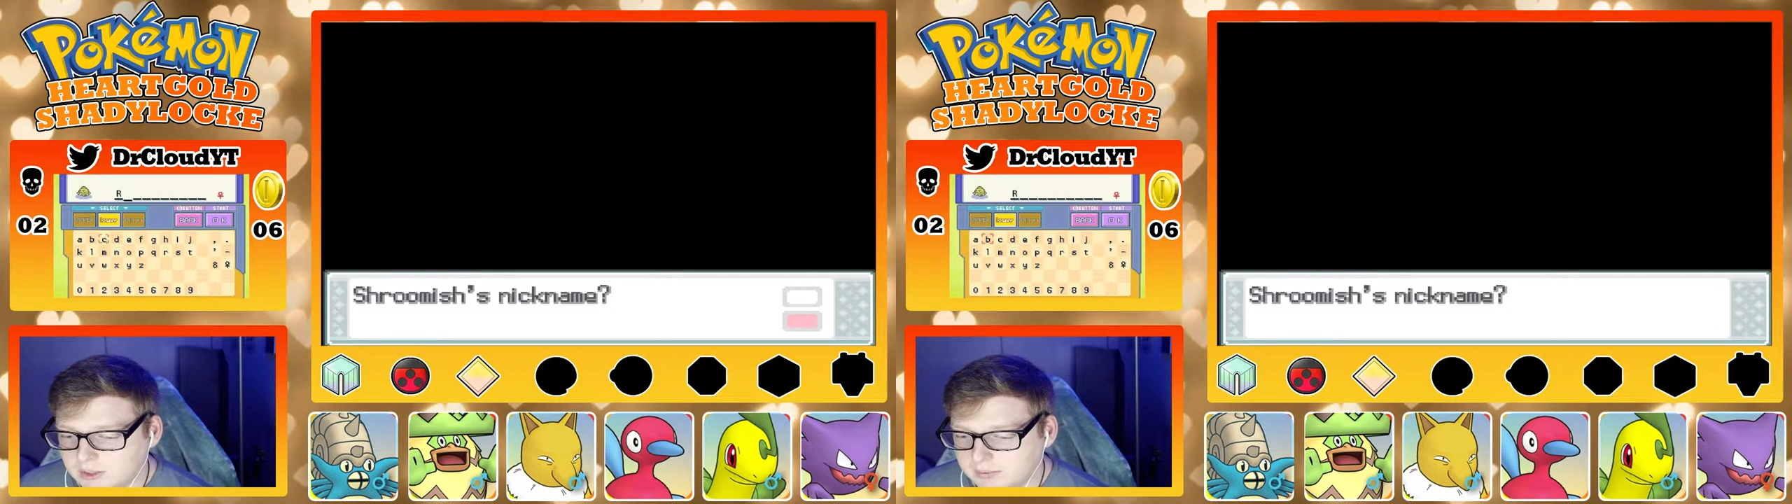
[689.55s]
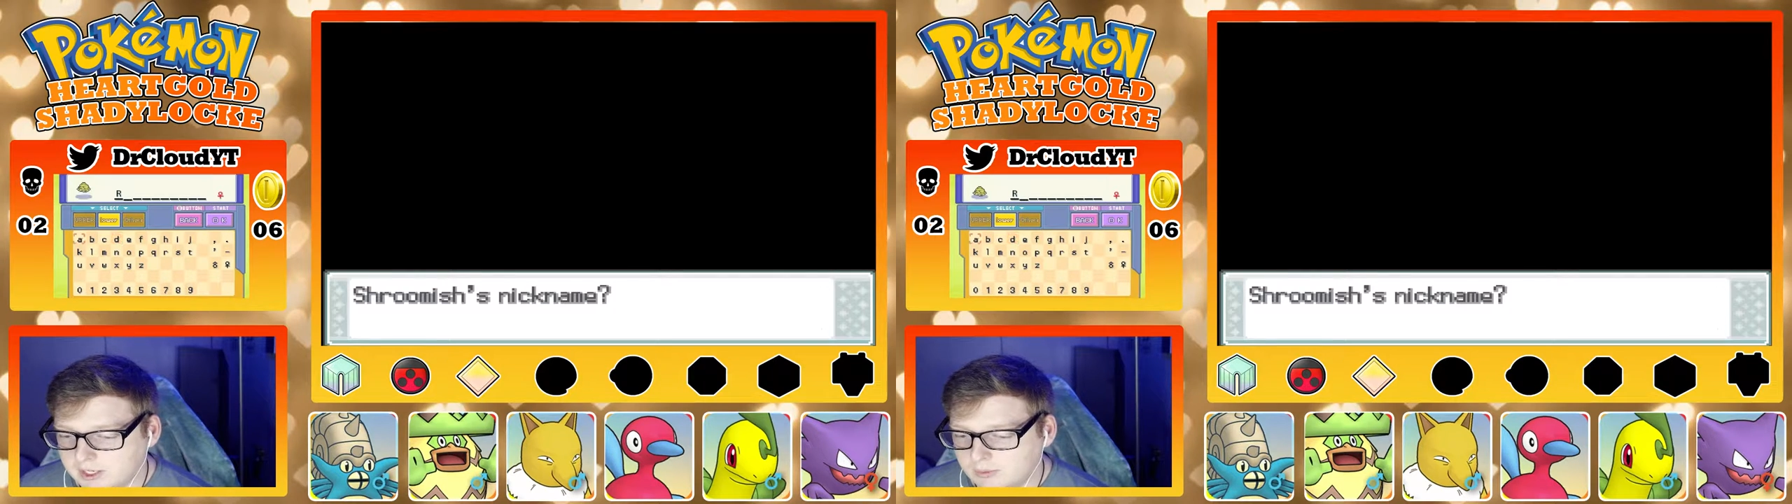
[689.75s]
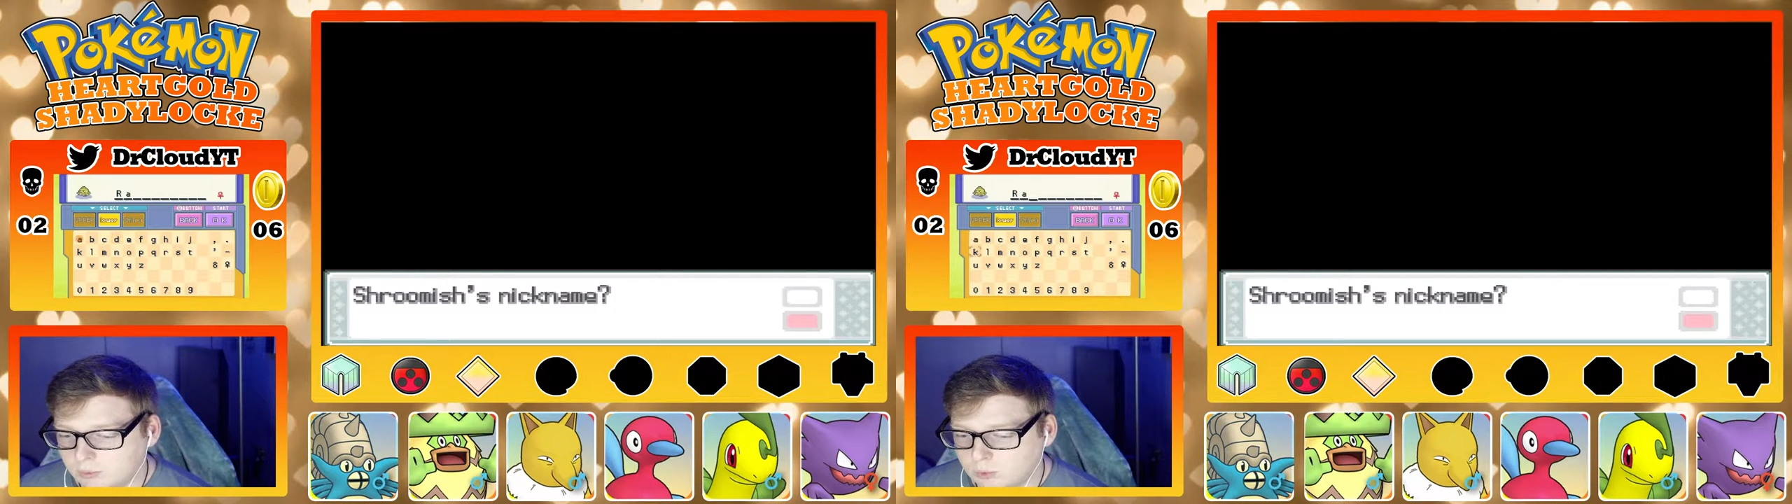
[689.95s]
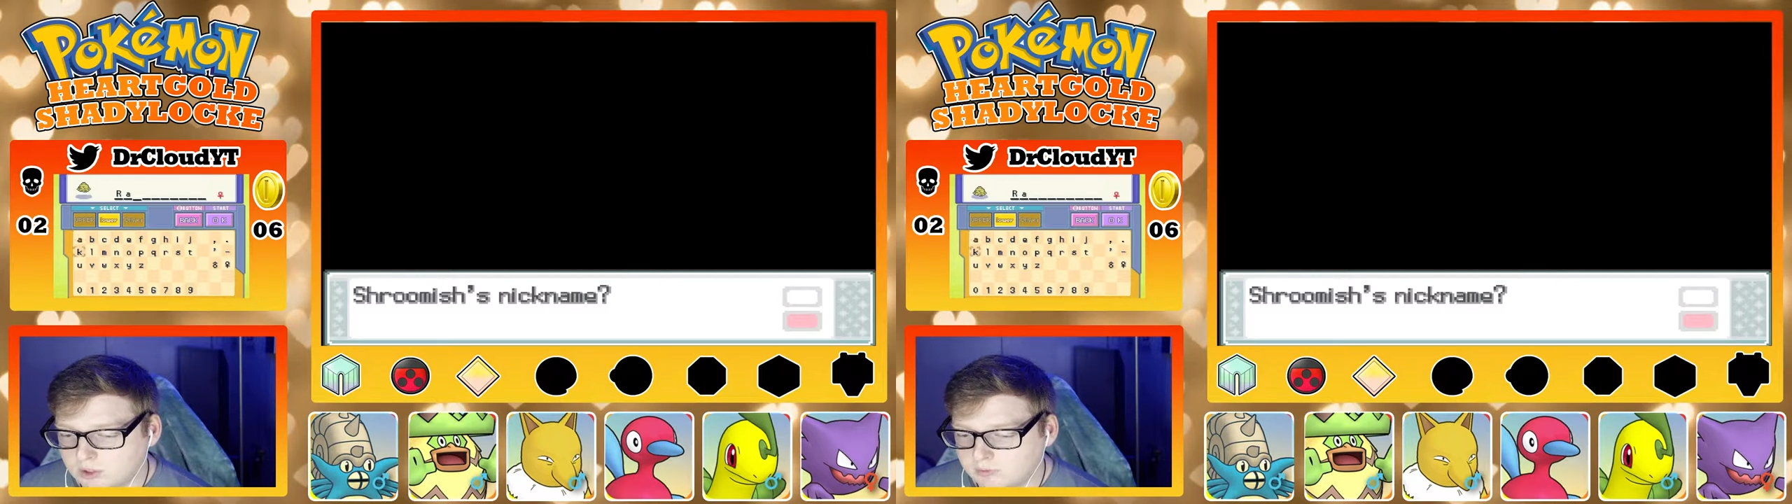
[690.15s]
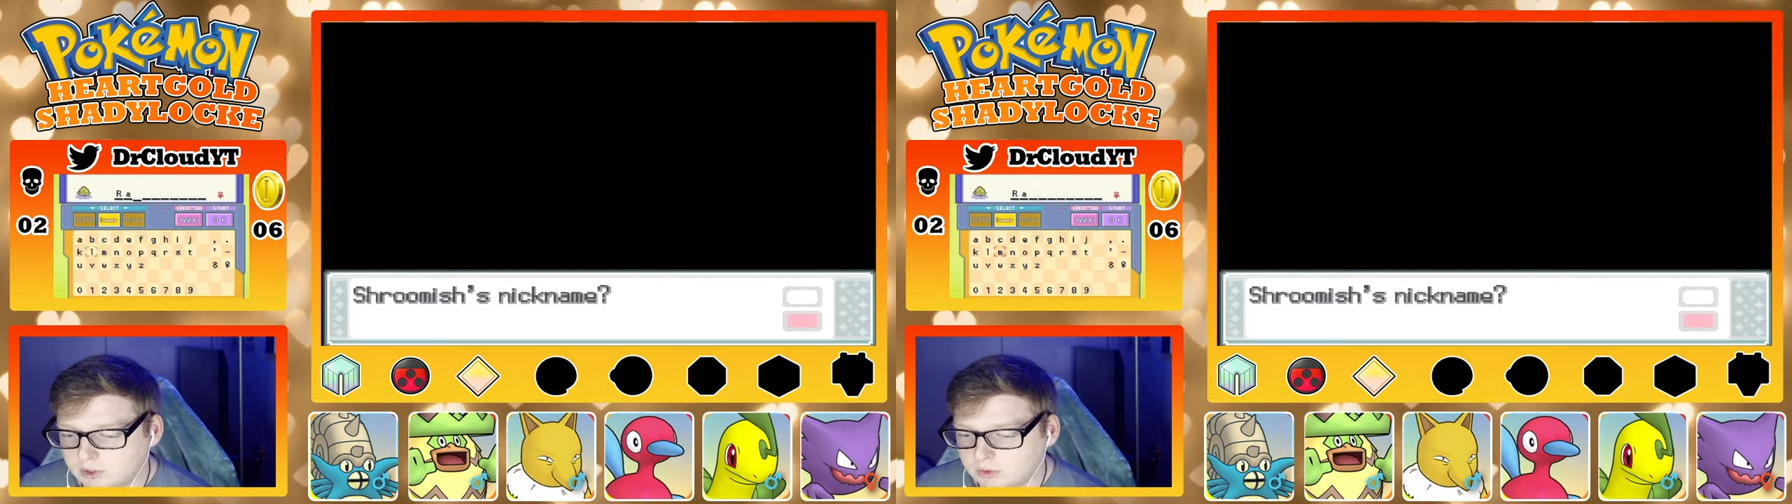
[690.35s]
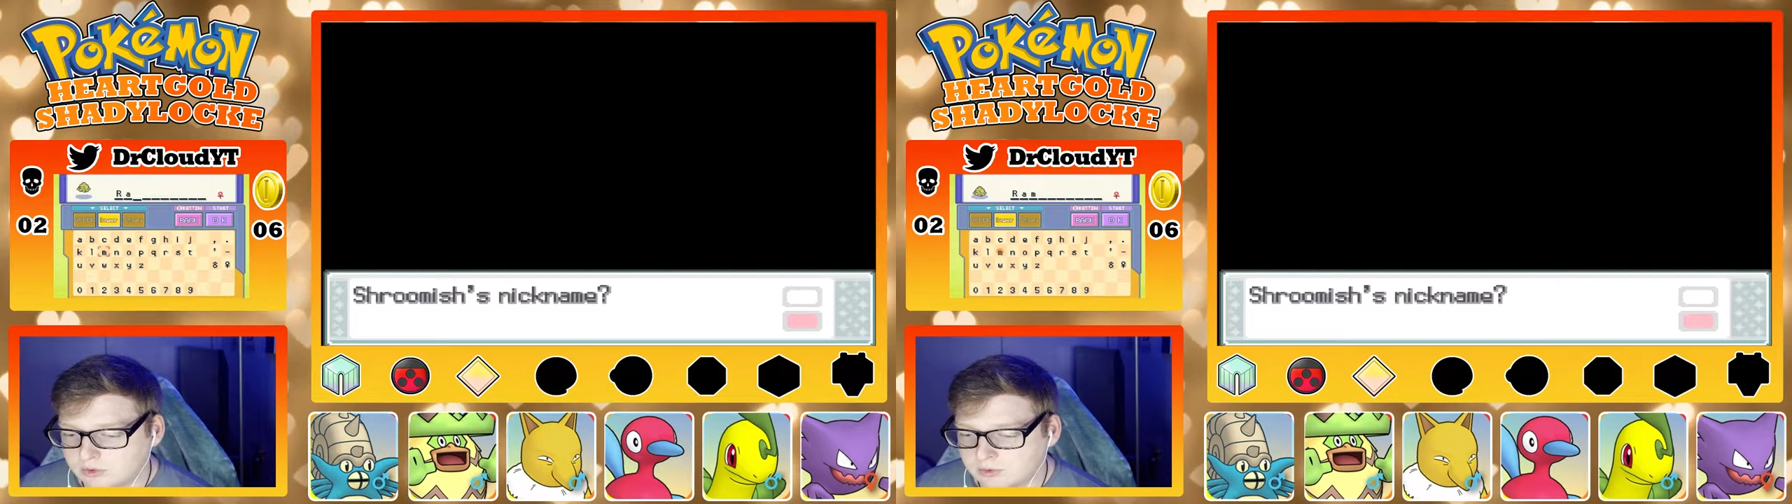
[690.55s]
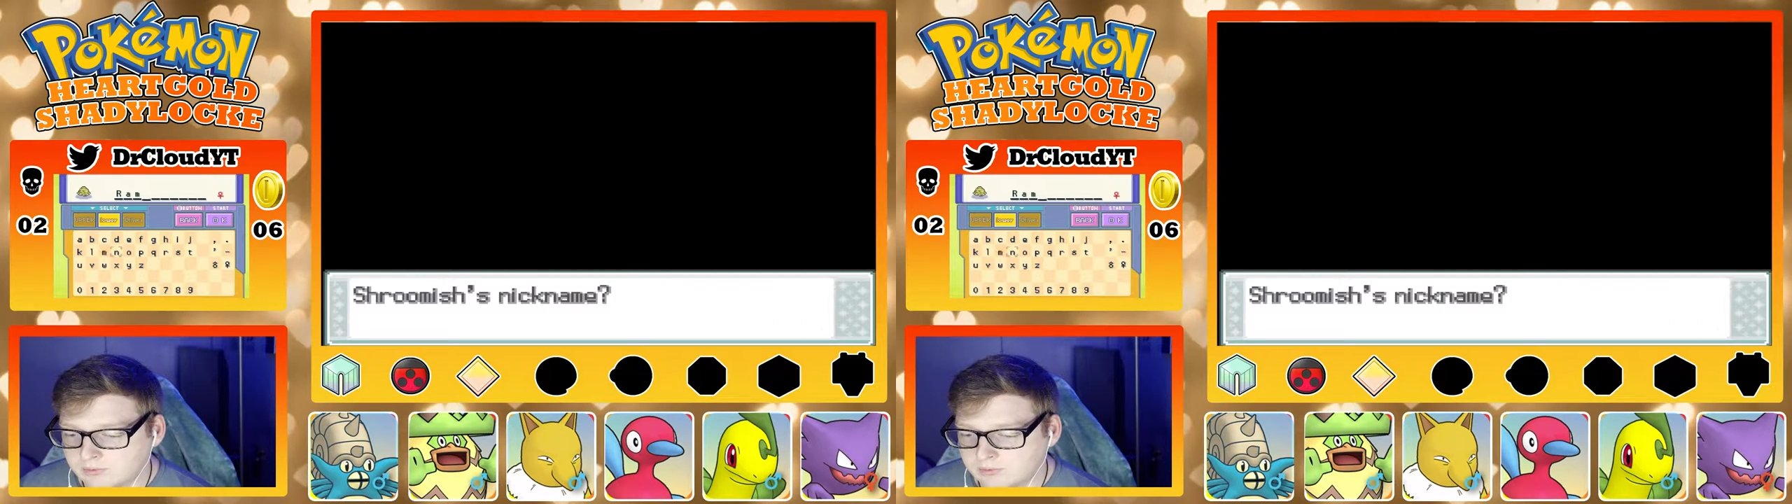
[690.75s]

that I would have used.